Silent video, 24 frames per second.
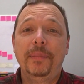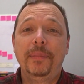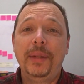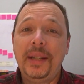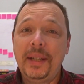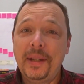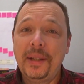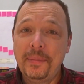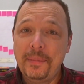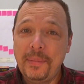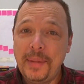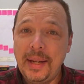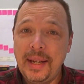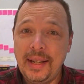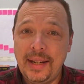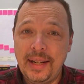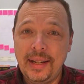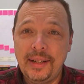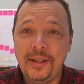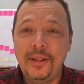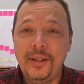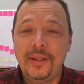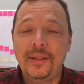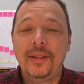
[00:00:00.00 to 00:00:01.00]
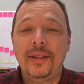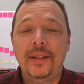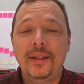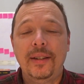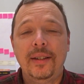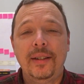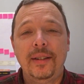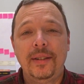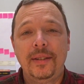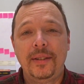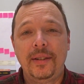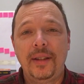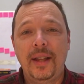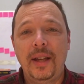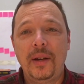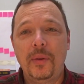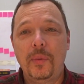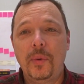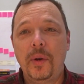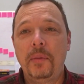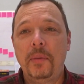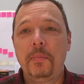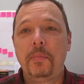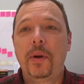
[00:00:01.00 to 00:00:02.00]
be committed to
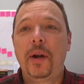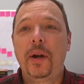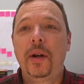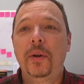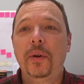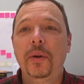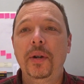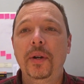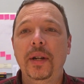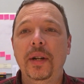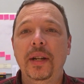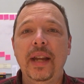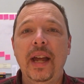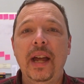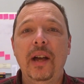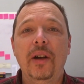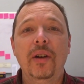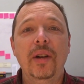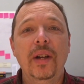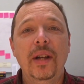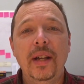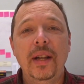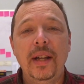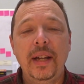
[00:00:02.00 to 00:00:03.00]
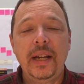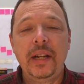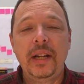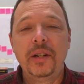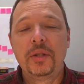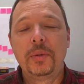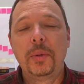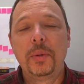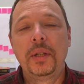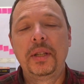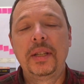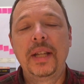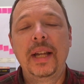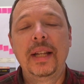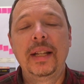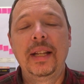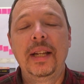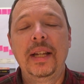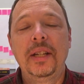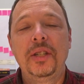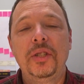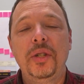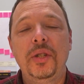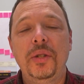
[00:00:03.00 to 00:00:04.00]
that one priority. Now, here's what
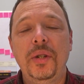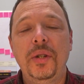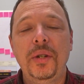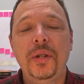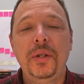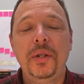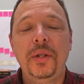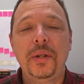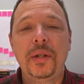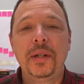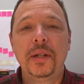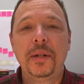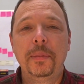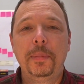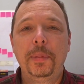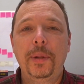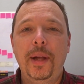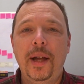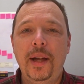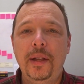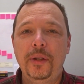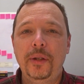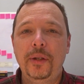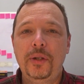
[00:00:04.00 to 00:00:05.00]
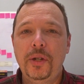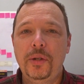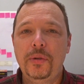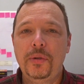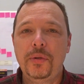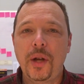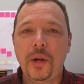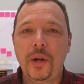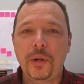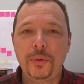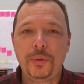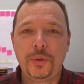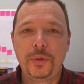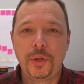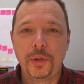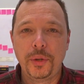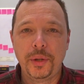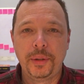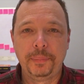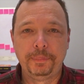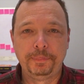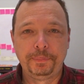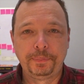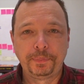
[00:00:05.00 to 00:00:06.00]
that lets you do. You can apply the two no's
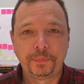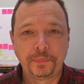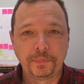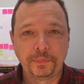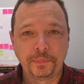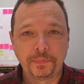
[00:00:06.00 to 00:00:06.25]
to it.